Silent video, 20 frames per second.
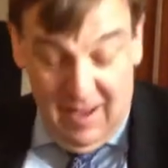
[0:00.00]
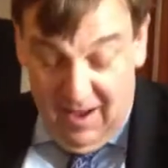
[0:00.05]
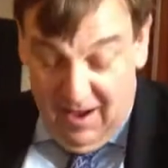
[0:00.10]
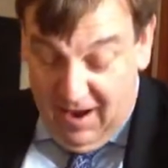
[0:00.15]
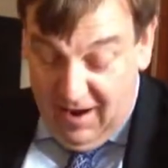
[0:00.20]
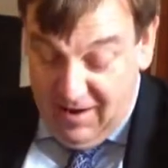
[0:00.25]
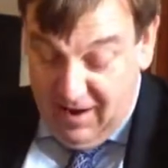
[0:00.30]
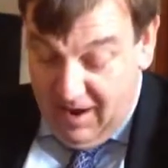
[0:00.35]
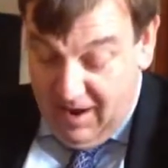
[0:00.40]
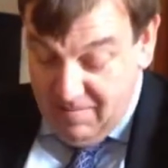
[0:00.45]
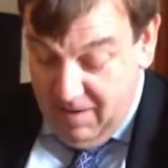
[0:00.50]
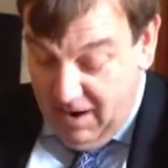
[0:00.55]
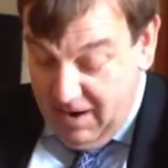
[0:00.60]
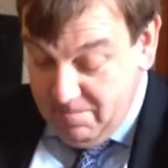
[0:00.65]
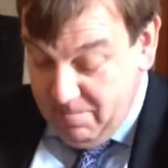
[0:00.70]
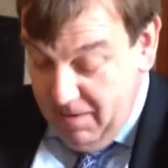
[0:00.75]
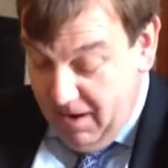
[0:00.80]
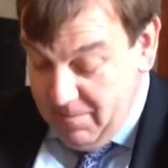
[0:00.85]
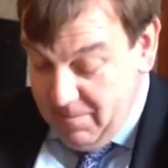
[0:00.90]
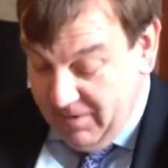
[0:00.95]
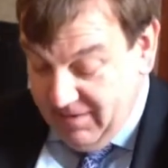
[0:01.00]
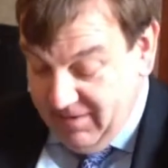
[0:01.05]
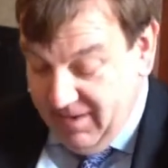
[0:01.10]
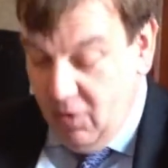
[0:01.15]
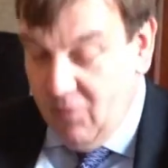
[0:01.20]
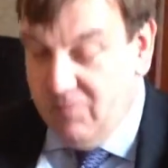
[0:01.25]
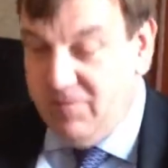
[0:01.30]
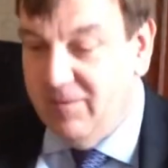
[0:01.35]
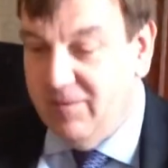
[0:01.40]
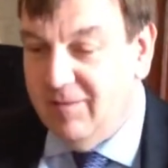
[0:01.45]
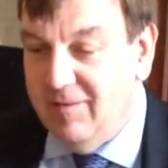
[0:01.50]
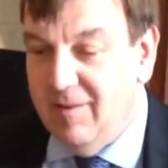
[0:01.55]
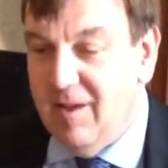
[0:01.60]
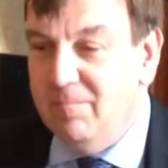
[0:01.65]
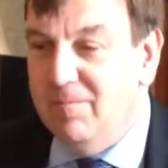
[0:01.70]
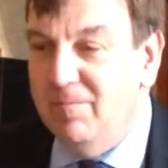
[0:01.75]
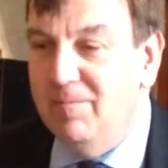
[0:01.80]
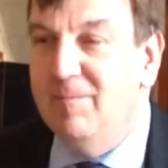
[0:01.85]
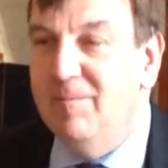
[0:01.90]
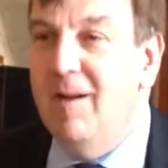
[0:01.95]
I better go off.
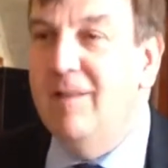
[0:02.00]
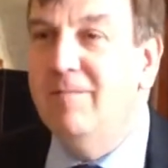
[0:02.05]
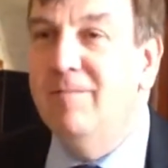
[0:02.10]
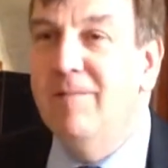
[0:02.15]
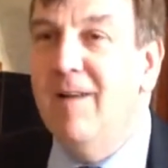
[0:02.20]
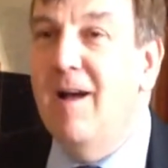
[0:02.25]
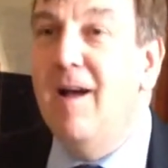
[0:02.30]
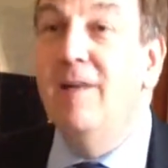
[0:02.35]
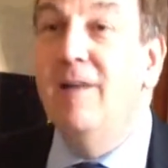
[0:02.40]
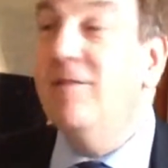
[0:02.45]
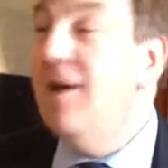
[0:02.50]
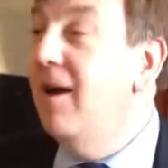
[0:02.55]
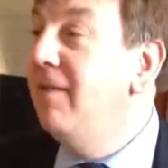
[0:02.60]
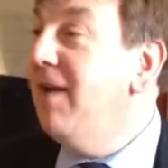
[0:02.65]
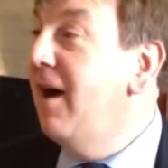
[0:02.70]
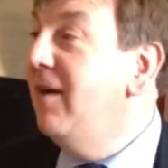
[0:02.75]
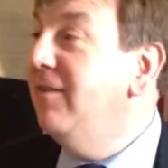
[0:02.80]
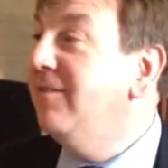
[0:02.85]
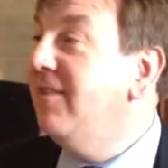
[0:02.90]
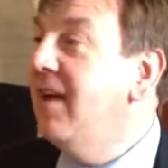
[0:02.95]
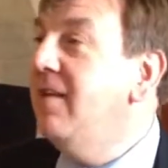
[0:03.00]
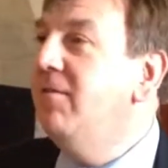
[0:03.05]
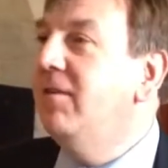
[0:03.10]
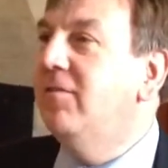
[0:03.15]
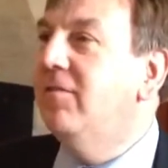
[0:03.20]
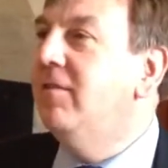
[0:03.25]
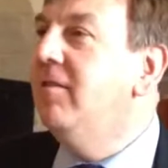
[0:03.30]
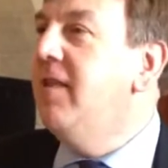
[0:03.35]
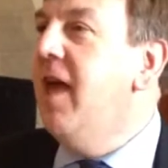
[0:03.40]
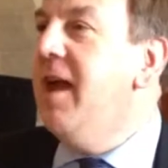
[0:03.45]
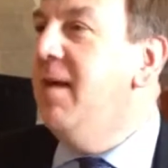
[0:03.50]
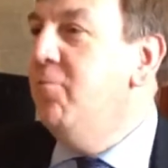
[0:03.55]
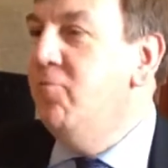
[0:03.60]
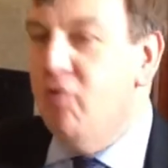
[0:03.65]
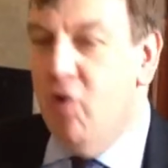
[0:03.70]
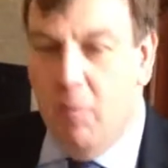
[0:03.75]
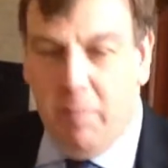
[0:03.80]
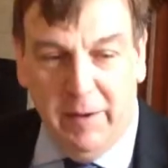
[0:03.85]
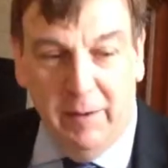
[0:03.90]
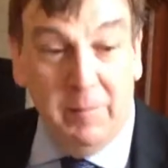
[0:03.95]
I say this name
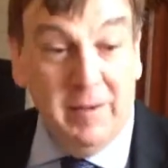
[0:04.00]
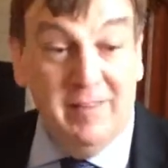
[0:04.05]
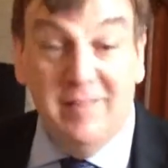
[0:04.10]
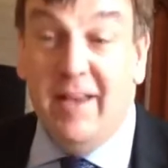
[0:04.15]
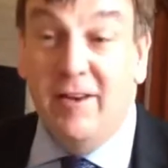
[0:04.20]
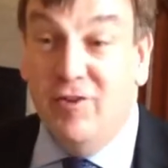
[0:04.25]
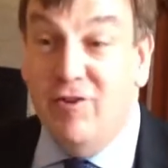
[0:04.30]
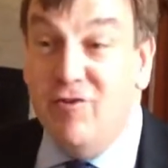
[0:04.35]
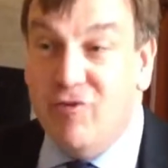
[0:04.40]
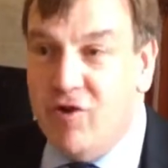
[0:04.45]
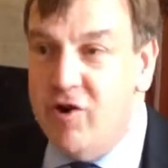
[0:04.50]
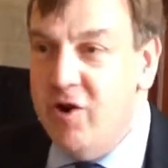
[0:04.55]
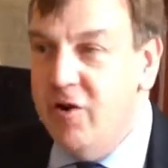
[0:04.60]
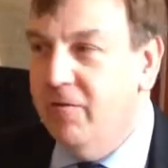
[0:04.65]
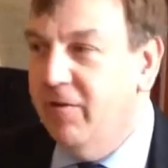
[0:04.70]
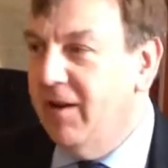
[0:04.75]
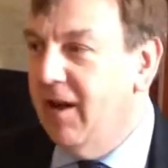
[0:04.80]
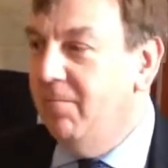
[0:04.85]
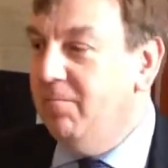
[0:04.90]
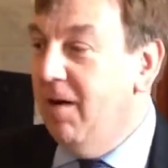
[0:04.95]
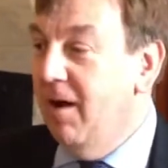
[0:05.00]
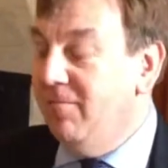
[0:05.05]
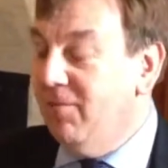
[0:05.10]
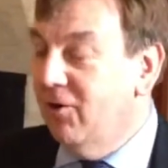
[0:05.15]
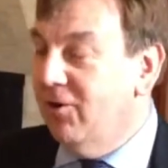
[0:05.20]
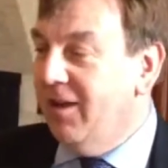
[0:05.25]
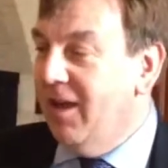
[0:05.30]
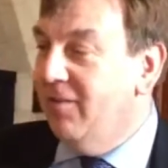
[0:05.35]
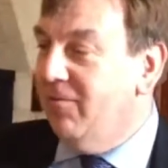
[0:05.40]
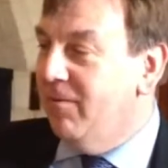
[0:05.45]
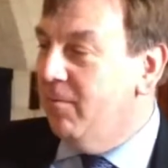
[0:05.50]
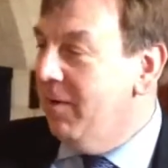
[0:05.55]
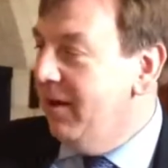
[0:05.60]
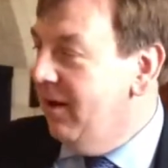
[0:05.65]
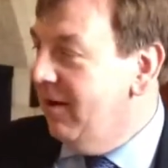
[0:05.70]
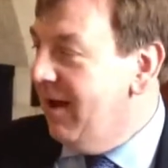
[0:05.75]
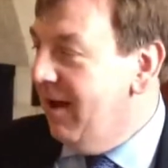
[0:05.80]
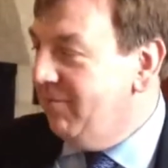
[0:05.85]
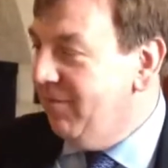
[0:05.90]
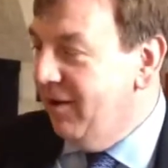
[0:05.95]
dropping, but it's actually true that I've got to go from here
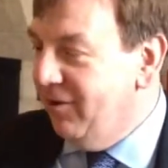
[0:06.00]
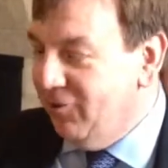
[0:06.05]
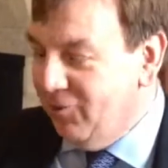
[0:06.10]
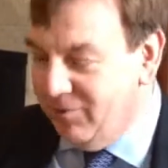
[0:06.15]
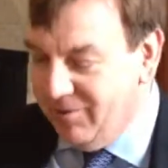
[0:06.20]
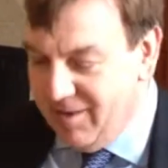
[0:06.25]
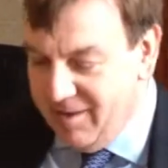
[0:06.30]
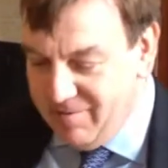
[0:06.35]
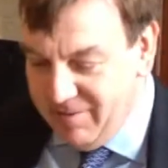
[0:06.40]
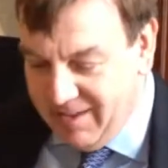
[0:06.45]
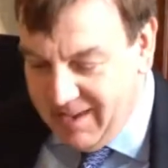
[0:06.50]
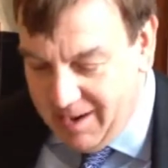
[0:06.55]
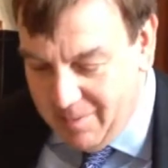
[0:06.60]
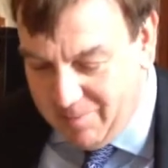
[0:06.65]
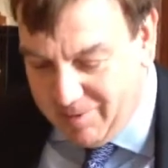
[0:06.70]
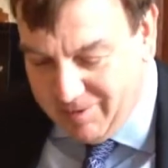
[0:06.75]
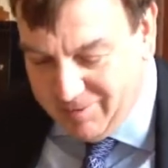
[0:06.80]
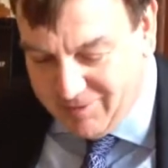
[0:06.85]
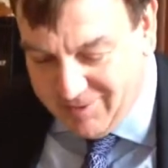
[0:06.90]
and have lunch with David Cameron.